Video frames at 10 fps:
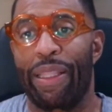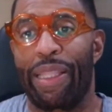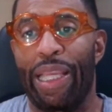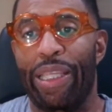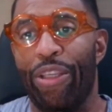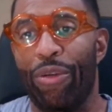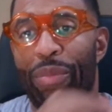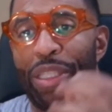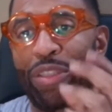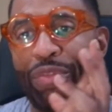Thank you,
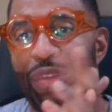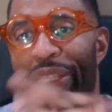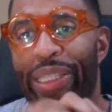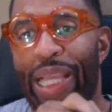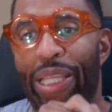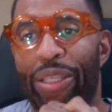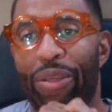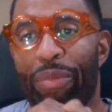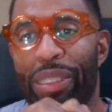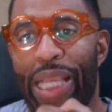Miss Free. Thank you,
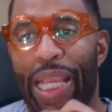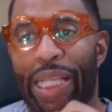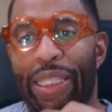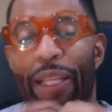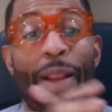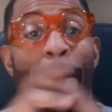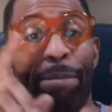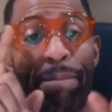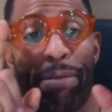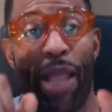Miss Angie.
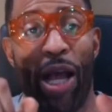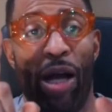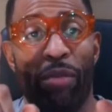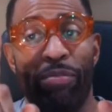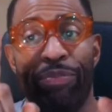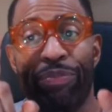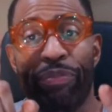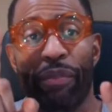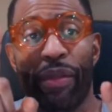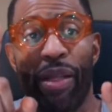Um,
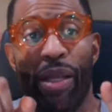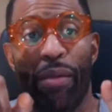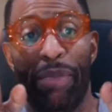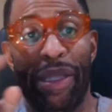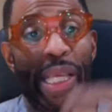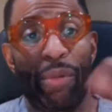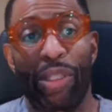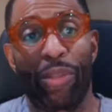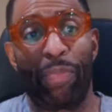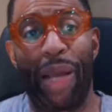but then
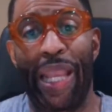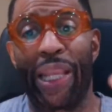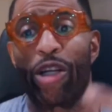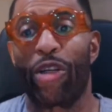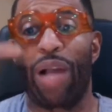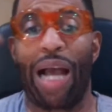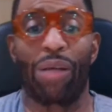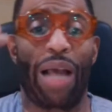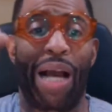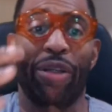once you pay,
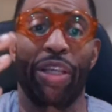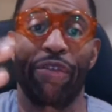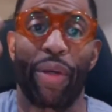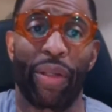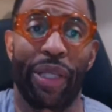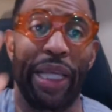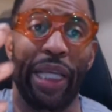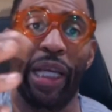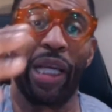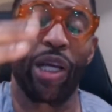I'll, I'll give you a
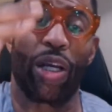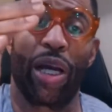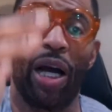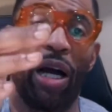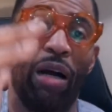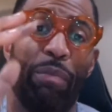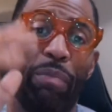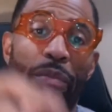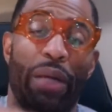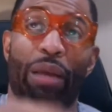link um,
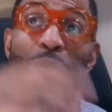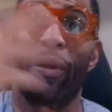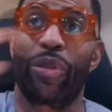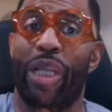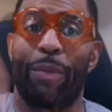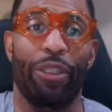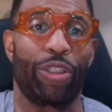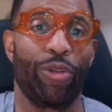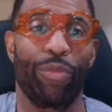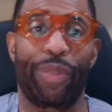and we'll set up a
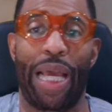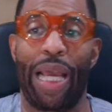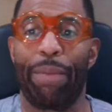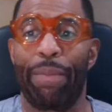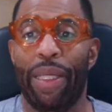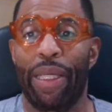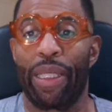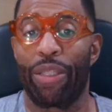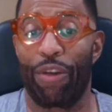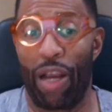Zoom time
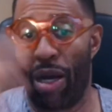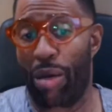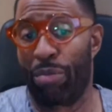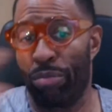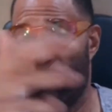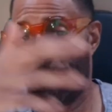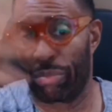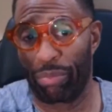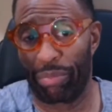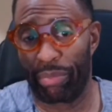
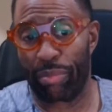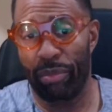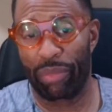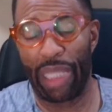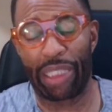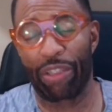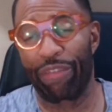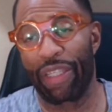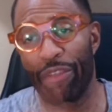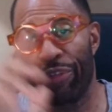um, that's
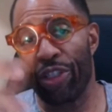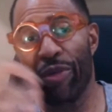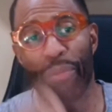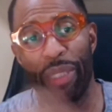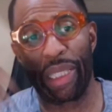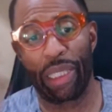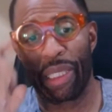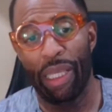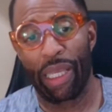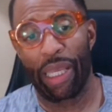convenient for you and me.
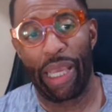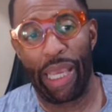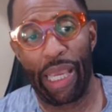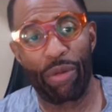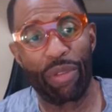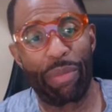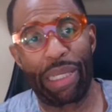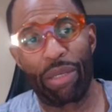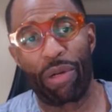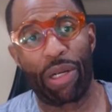And we'll make
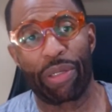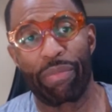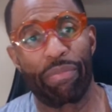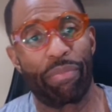it work.